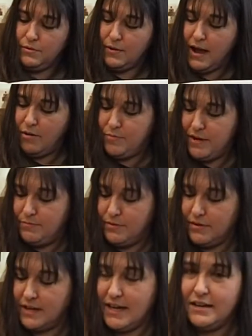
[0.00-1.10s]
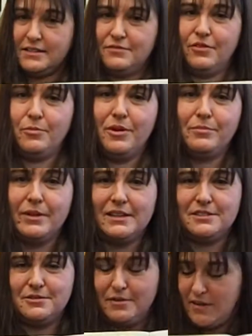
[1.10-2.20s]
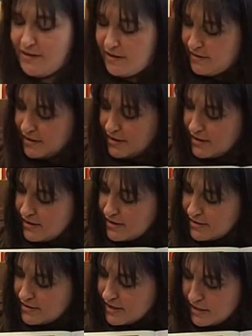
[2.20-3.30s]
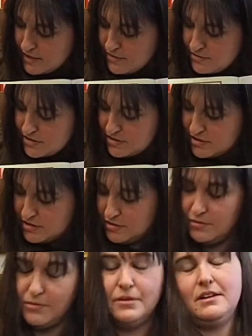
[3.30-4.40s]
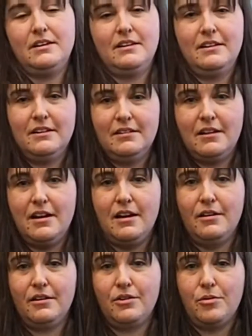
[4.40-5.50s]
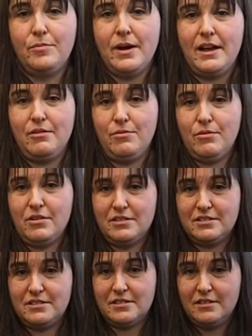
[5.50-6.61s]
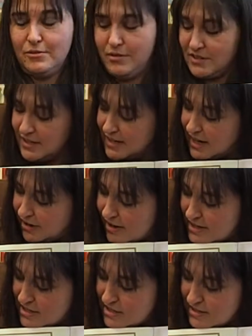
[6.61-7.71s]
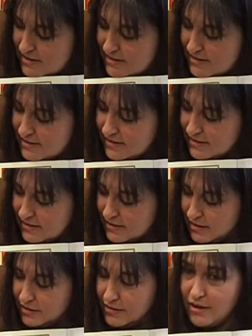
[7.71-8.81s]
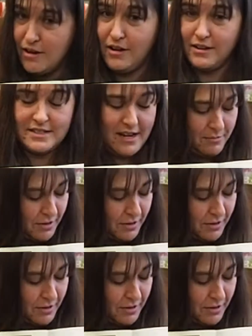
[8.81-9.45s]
how people get from one place to another. They used to go by horse and carriage a long time